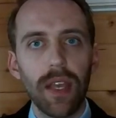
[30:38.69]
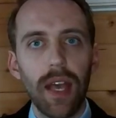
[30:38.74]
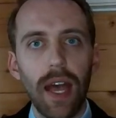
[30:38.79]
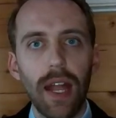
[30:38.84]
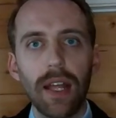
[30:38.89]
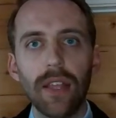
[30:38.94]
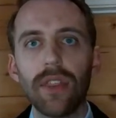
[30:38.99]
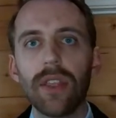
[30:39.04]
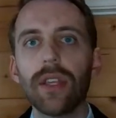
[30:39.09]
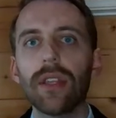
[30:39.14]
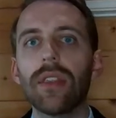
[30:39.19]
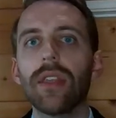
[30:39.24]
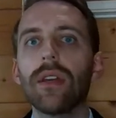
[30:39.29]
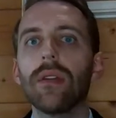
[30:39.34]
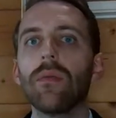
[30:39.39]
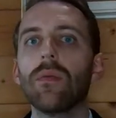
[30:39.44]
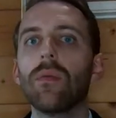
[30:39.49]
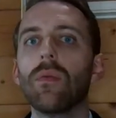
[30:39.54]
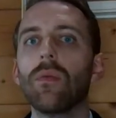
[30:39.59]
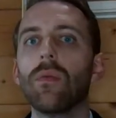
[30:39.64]
And I think
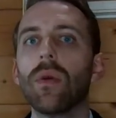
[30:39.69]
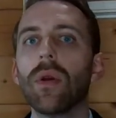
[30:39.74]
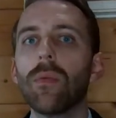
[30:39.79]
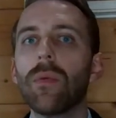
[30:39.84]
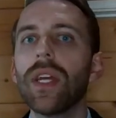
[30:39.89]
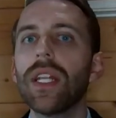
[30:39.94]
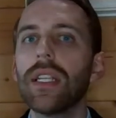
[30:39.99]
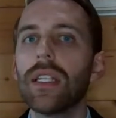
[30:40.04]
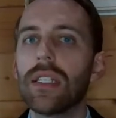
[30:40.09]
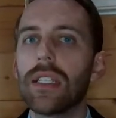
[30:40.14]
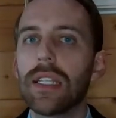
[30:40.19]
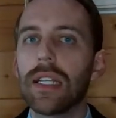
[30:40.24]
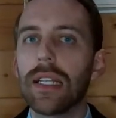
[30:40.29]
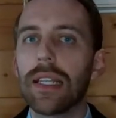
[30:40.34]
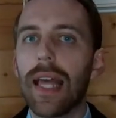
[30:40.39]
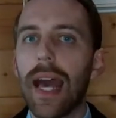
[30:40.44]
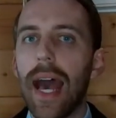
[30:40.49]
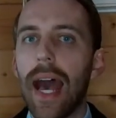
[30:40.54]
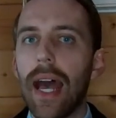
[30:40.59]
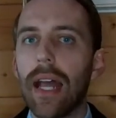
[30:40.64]
that we're
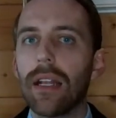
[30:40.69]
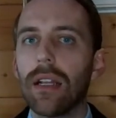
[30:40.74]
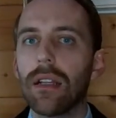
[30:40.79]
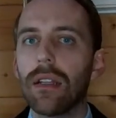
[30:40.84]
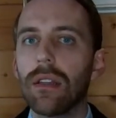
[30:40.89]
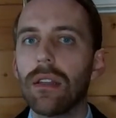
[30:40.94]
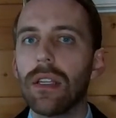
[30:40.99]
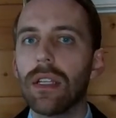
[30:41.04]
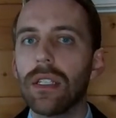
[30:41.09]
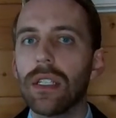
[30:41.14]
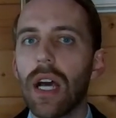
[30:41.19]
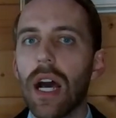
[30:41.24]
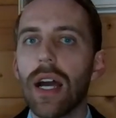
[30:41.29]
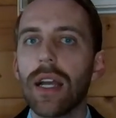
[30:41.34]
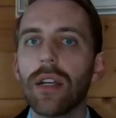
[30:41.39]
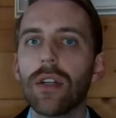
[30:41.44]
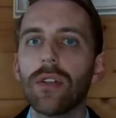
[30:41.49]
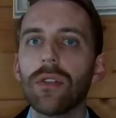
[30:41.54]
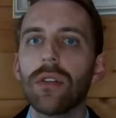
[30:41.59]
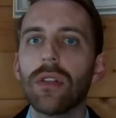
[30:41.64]
witnessing that. The
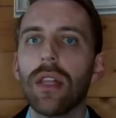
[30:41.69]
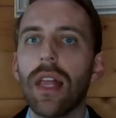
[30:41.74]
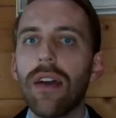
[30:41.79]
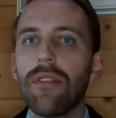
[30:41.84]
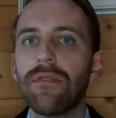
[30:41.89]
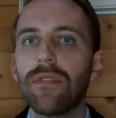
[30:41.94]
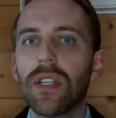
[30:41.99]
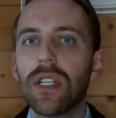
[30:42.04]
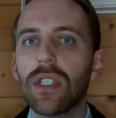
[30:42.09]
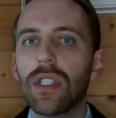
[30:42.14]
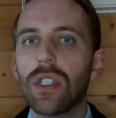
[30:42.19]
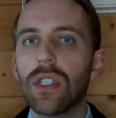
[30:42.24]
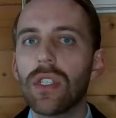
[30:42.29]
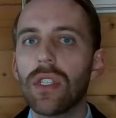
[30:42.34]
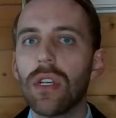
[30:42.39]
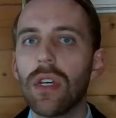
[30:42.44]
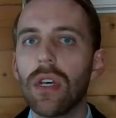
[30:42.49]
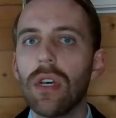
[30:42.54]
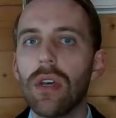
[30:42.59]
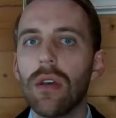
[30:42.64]
entire
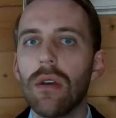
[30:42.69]
leftist